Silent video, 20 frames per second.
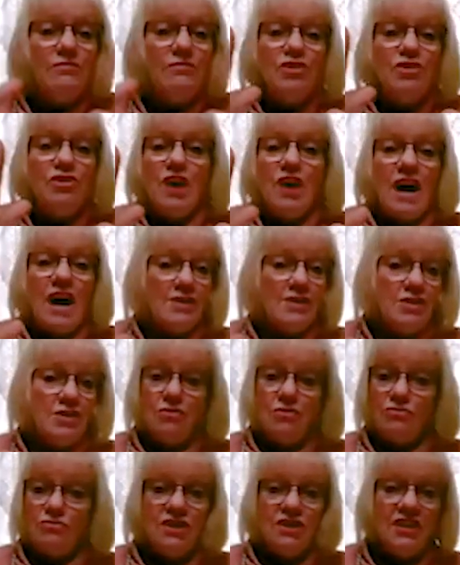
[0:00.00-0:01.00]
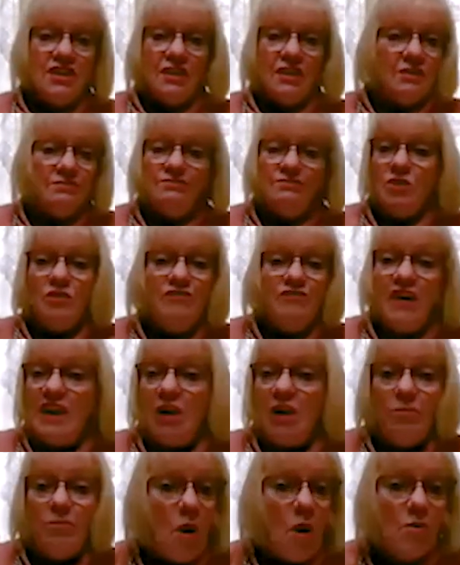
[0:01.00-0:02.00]
you're not going to use a needle, a
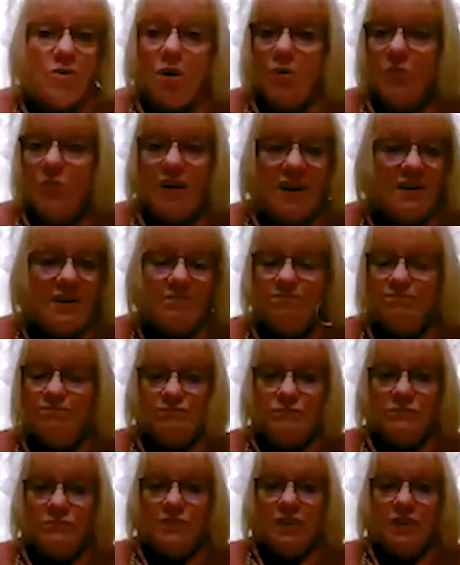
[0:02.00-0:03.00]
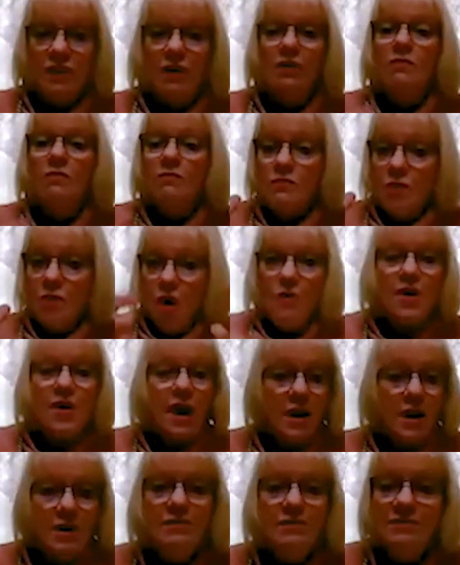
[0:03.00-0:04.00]
finger poke only. Okay.